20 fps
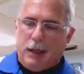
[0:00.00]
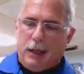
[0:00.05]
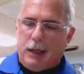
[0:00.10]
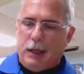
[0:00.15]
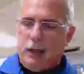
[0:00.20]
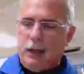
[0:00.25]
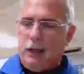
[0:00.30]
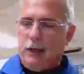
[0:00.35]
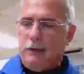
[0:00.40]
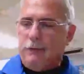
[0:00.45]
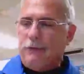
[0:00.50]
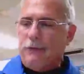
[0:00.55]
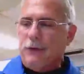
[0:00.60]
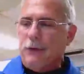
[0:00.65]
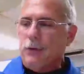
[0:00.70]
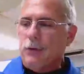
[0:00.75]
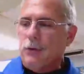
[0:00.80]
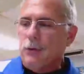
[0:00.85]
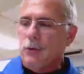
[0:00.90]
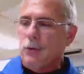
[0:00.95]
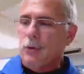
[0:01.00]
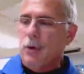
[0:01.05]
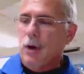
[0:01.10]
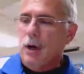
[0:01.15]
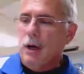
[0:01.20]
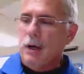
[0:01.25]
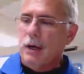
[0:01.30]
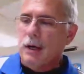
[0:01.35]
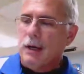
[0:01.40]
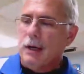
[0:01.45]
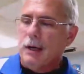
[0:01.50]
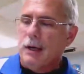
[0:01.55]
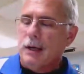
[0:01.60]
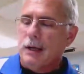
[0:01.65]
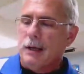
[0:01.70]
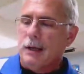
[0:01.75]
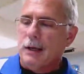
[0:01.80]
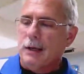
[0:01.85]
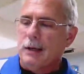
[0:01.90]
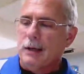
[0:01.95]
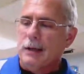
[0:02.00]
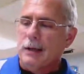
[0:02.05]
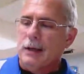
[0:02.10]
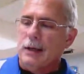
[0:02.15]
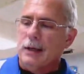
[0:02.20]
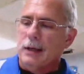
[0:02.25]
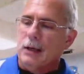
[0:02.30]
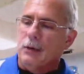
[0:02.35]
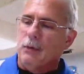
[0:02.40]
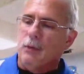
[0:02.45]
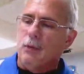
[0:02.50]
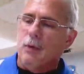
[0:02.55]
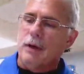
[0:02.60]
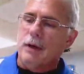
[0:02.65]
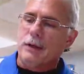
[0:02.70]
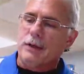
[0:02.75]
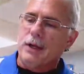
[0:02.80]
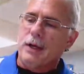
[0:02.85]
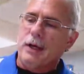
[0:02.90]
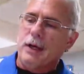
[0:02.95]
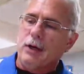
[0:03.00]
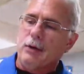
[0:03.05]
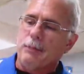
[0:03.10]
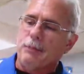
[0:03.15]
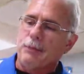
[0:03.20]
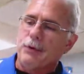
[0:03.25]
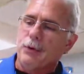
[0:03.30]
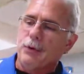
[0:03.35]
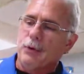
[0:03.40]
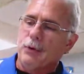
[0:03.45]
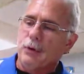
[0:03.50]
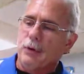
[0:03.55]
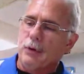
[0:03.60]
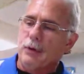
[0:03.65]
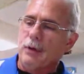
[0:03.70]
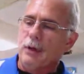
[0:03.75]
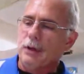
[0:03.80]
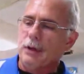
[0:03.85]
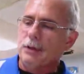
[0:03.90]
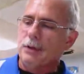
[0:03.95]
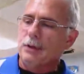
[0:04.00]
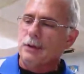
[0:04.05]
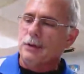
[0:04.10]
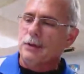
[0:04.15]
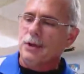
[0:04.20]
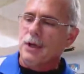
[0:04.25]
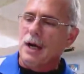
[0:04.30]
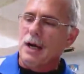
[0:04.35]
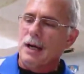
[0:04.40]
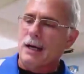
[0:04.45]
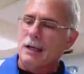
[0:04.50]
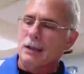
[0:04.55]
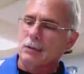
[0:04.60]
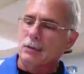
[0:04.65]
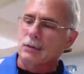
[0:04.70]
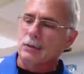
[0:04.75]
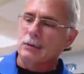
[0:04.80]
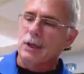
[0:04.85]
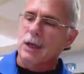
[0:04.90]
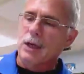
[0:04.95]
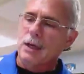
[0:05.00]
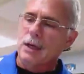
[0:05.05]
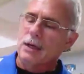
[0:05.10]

If you want to help your child